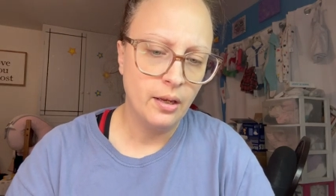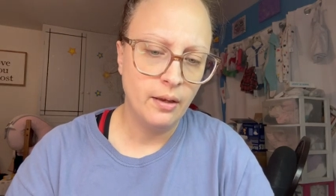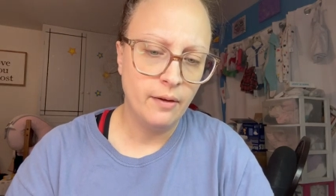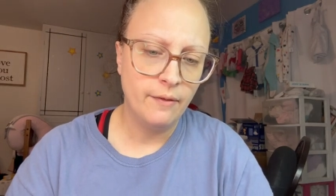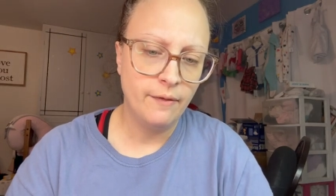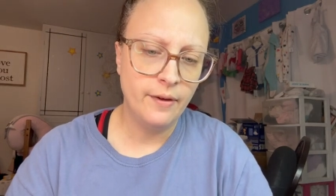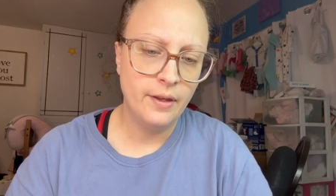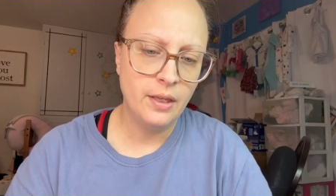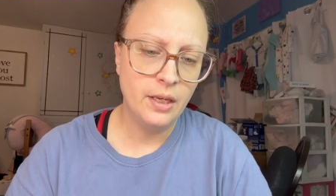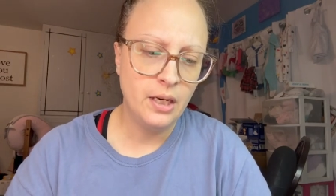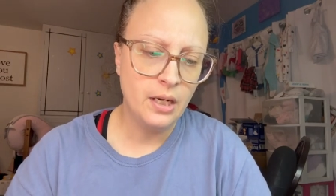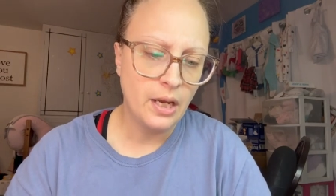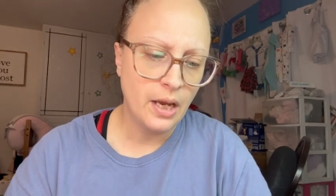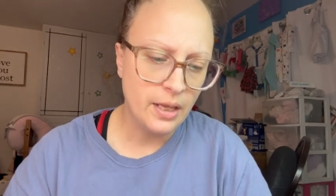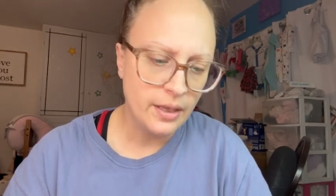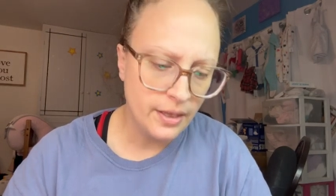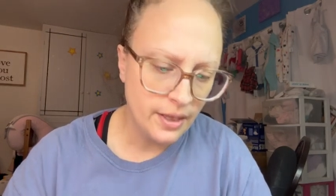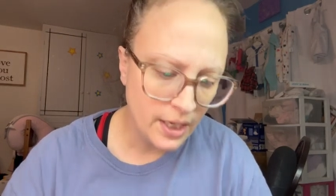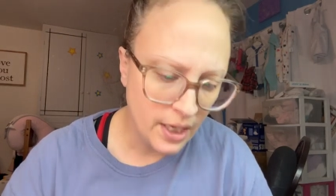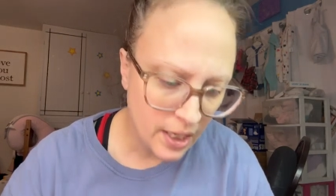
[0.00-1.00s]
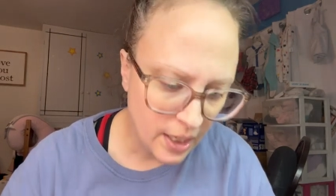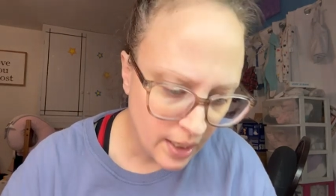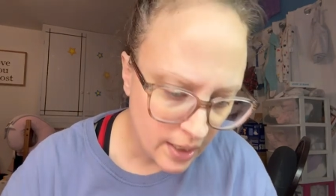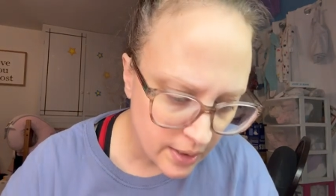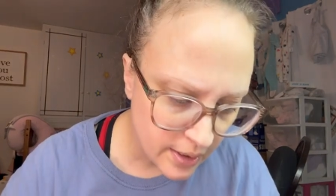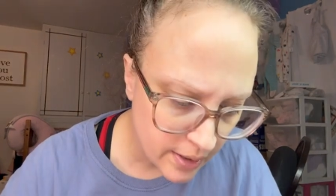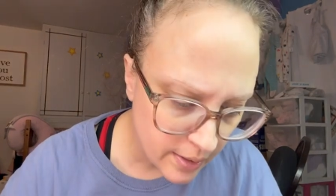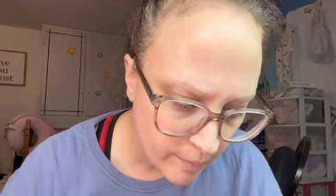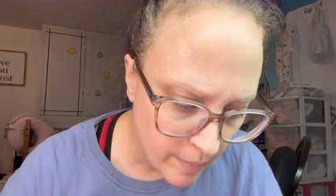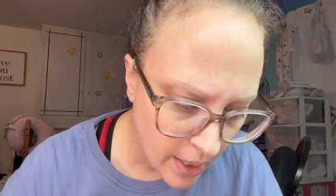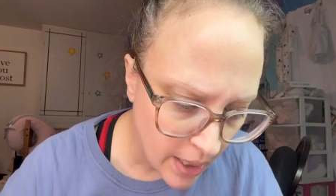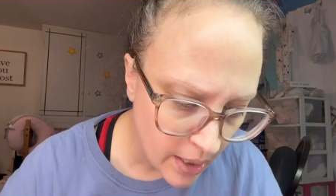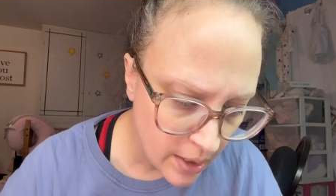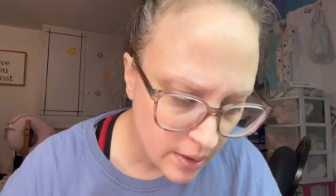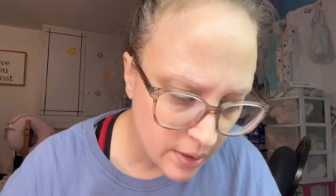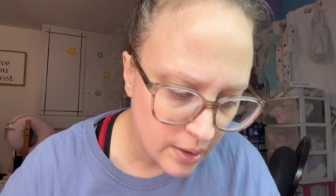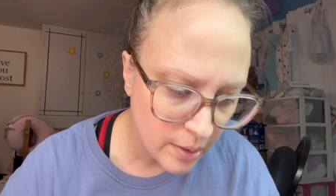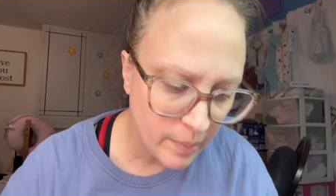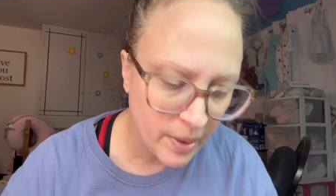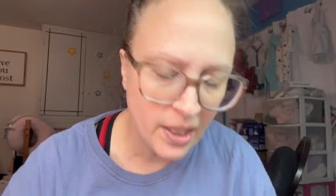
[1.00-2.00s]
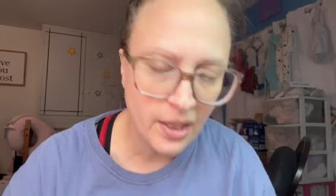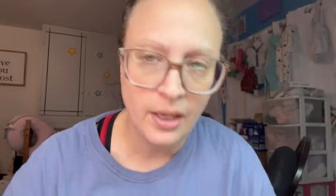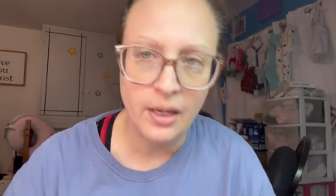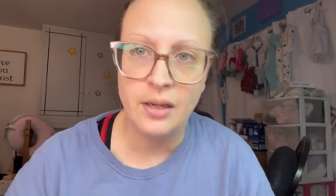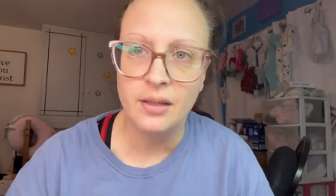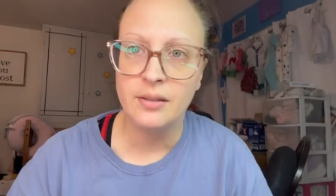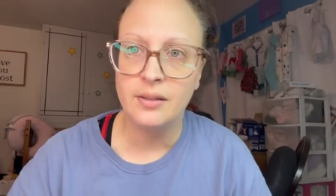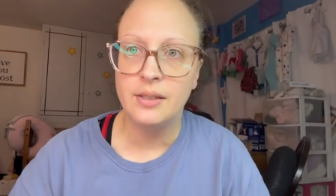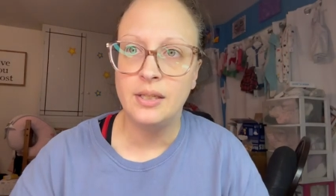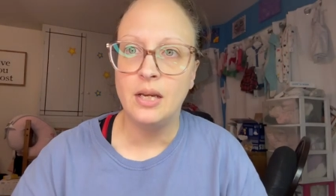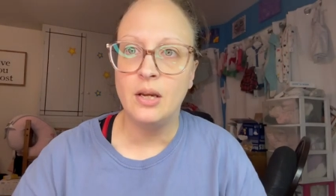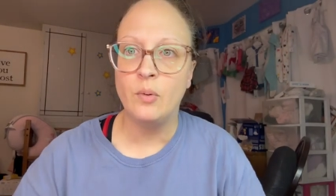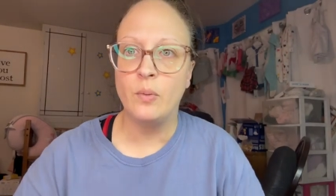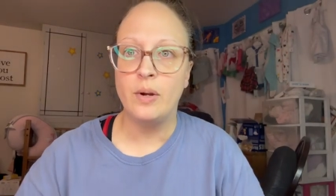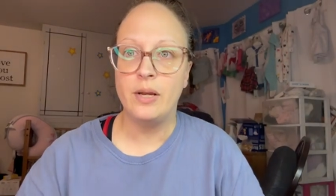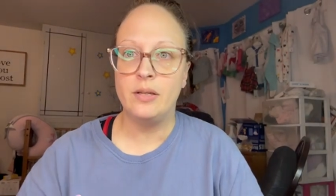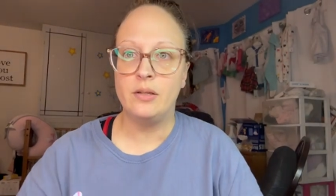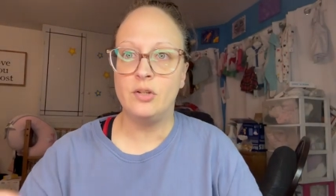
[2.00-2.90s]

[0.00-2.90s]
feeling. I think it's meant to be like a sequin